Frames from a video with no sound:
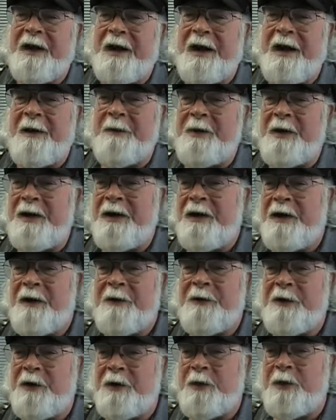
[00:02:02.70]
guy being
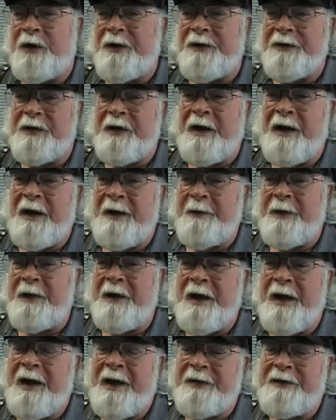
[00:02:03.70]
interviewed one time,
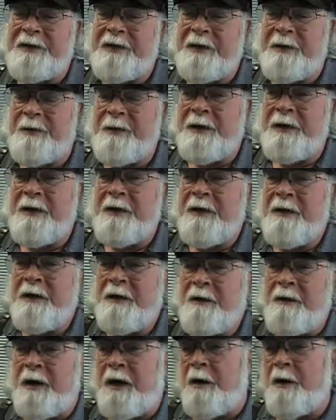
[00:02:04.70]
and they asked him,
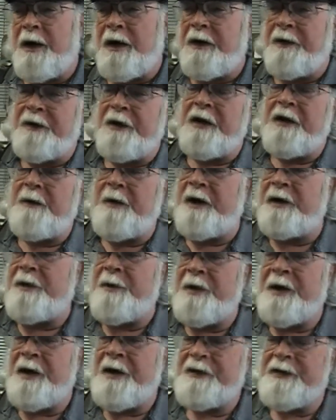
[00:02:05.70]
"Well, what do you think about
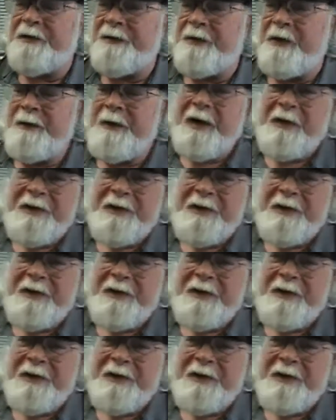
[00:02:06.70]
the Patterson film?"